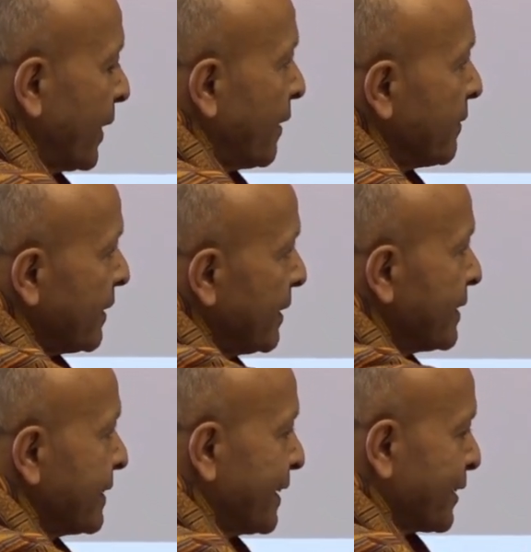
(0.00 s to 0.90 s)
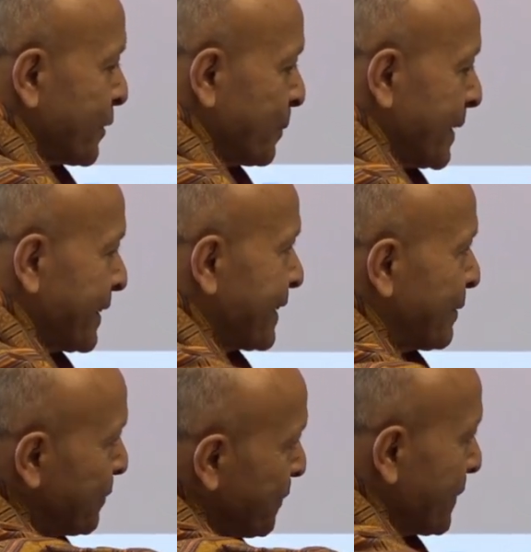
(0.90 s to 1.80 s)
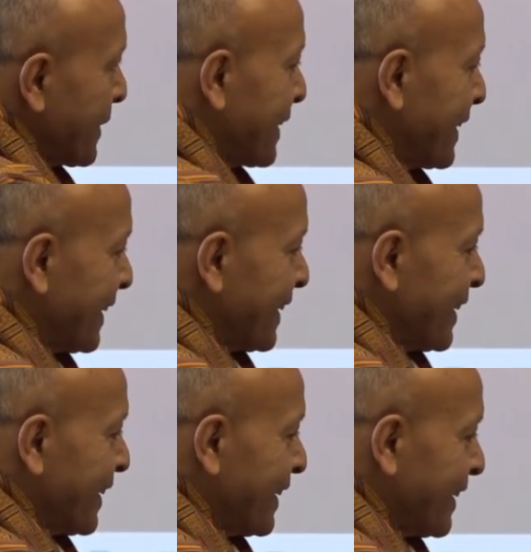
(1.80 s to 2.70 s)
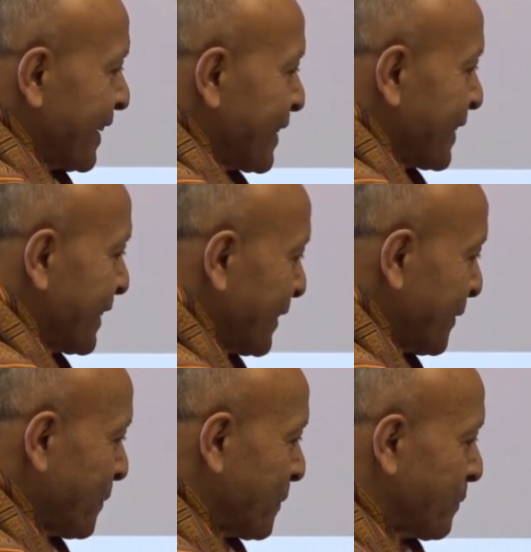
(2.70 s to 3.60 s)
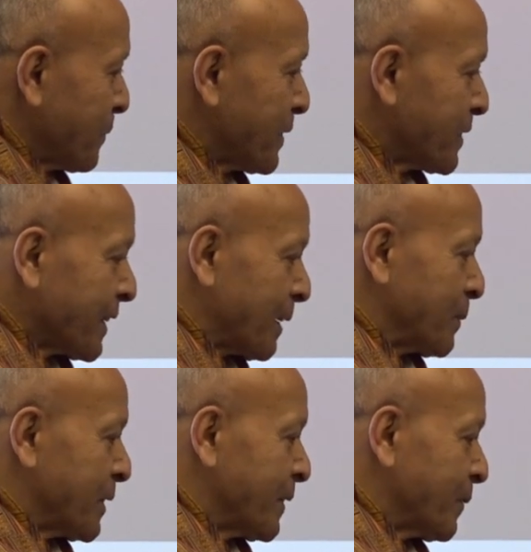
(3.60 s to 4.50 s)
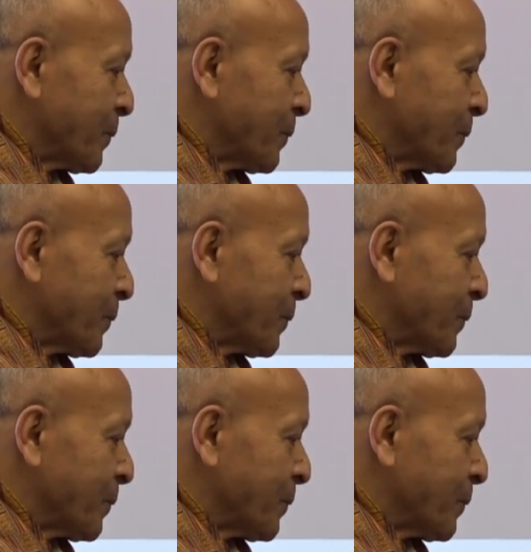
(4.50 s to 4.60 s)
After this, there should be some, yes, script.